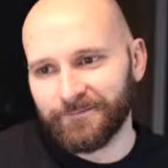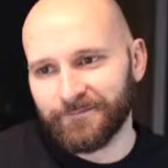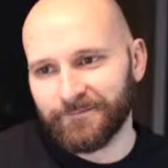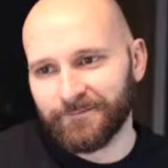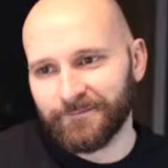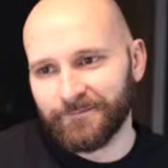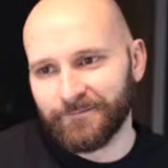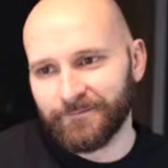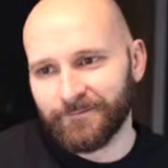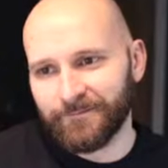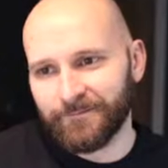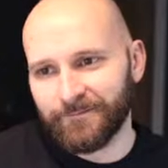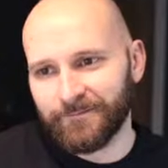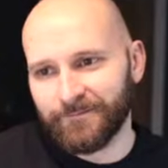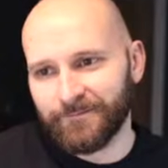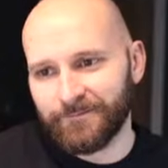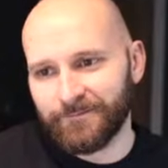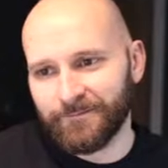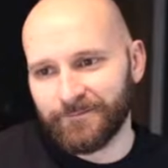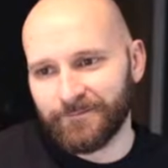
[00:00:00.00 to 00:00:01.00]

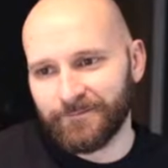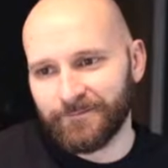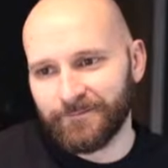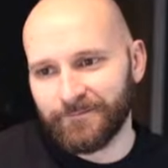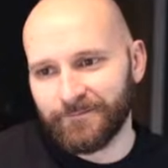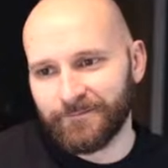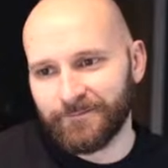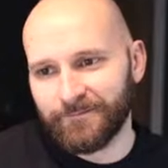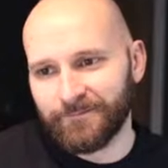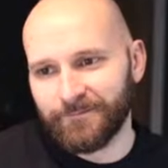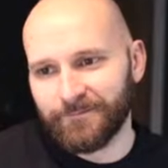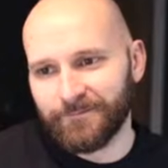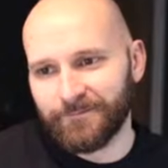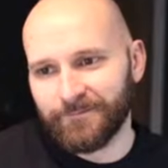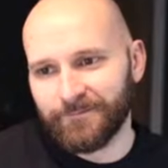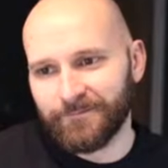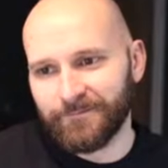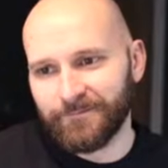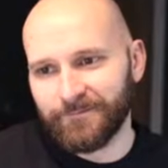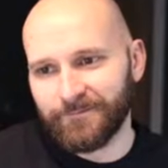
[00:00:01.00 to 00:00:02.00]

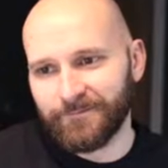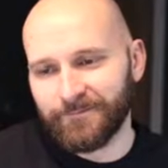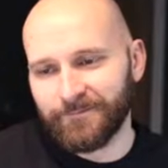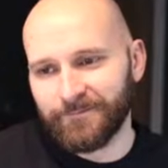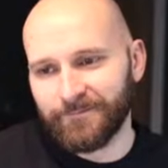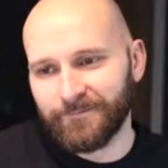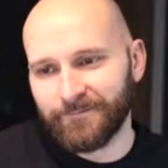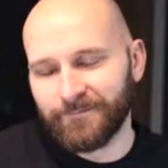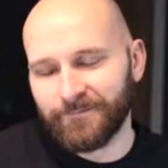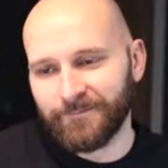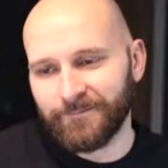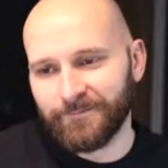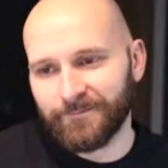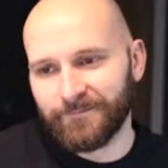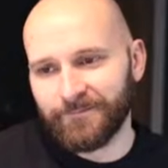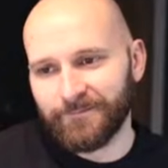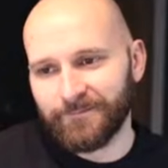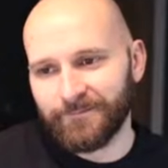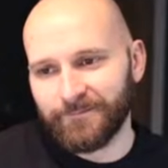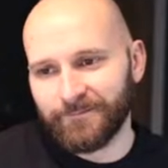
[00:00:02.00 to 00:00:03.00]

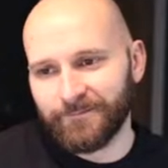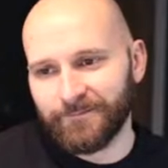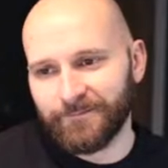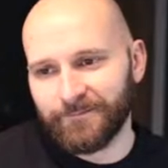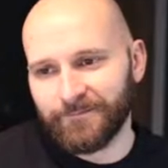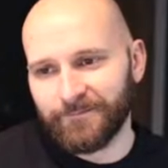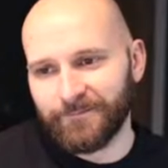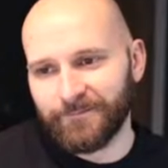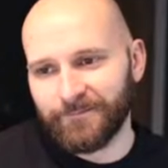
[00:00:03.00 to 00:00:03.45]
(silent)